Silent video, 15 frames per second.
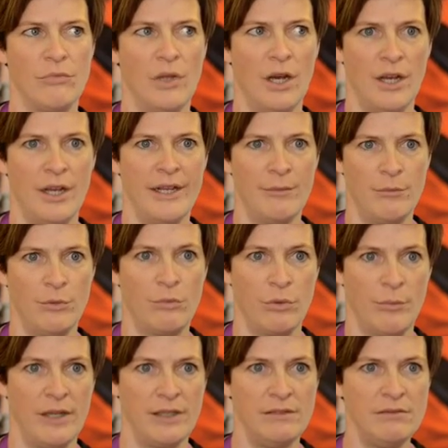am a
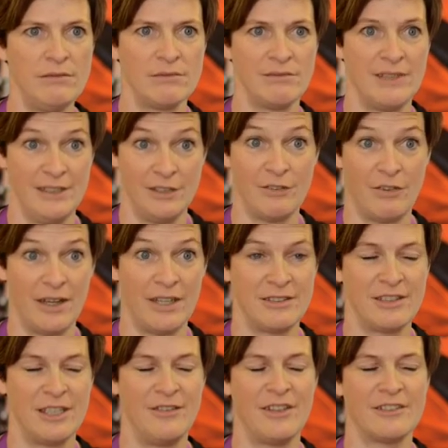woman in the fire
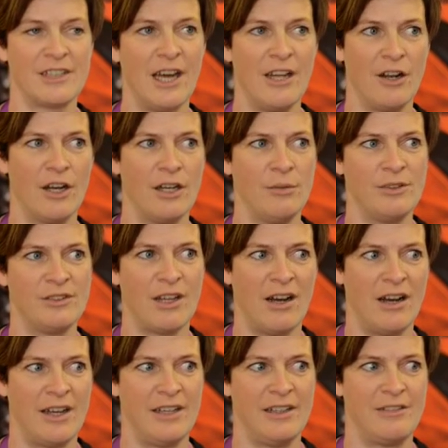service, and I was
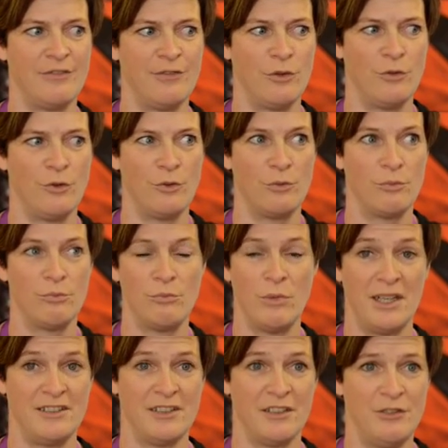hired for
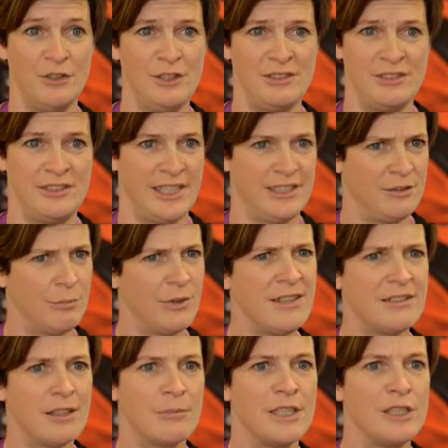my diversity, to bring
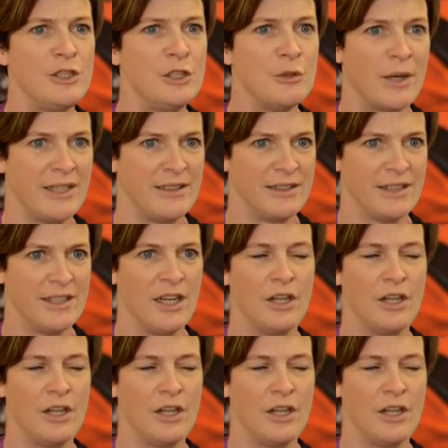something new in,